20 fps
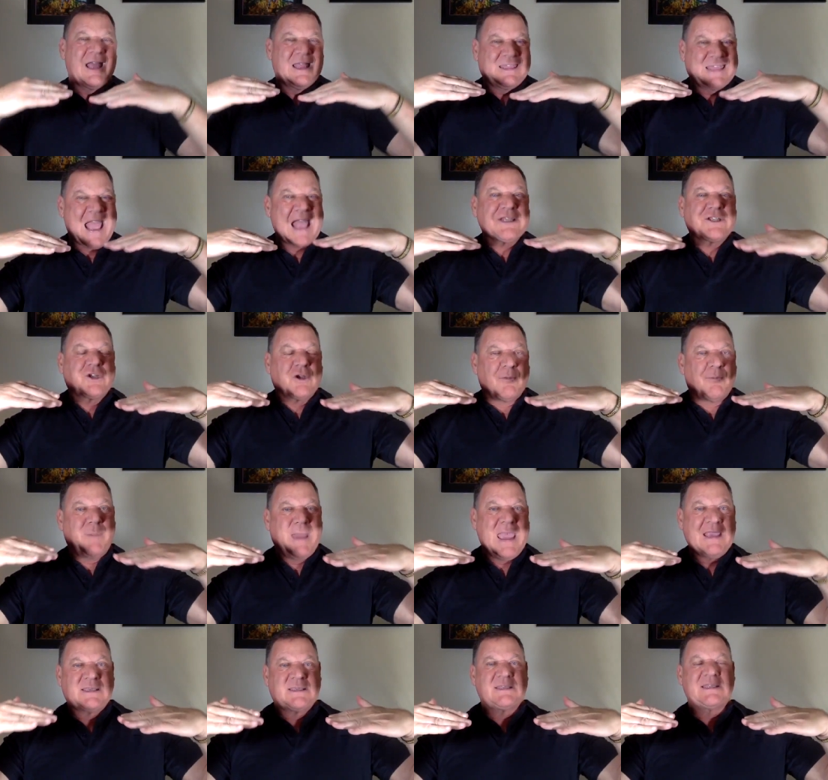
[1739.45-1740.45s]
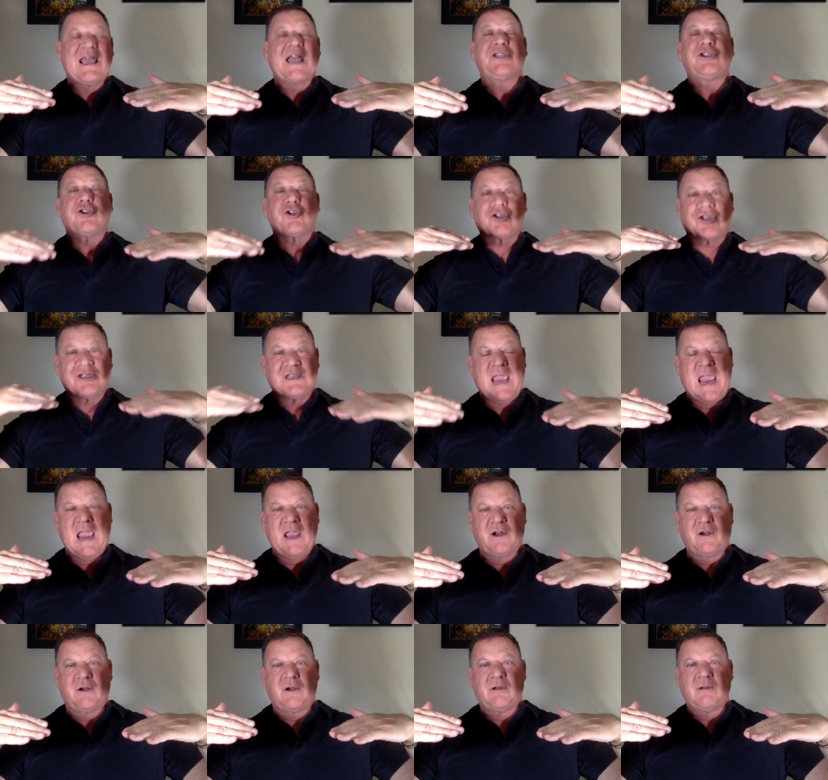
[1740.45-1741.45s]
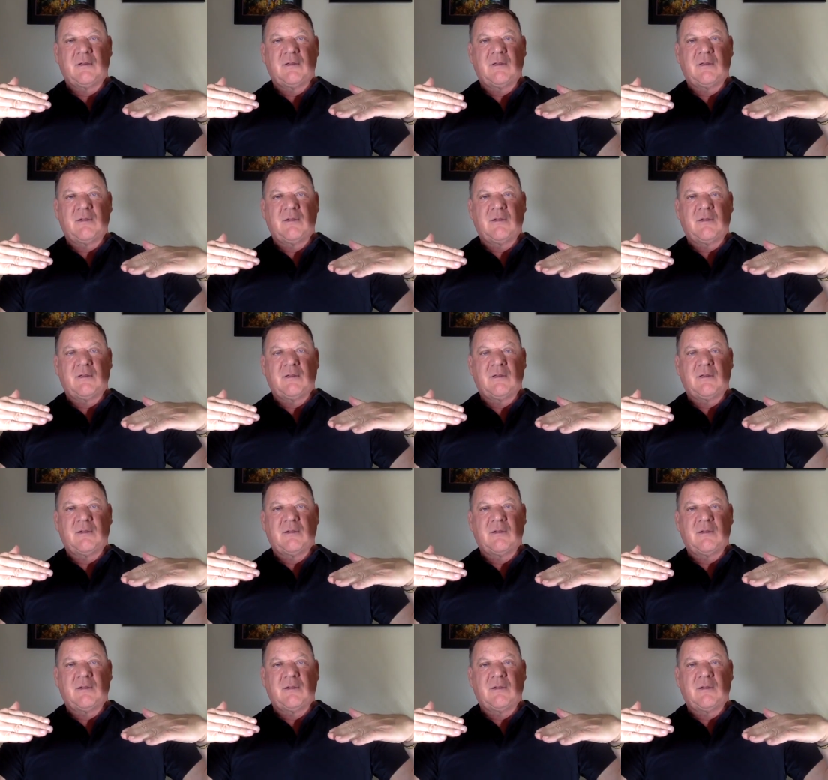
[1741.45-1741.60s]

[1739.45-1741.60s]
That's your base. That's your standard.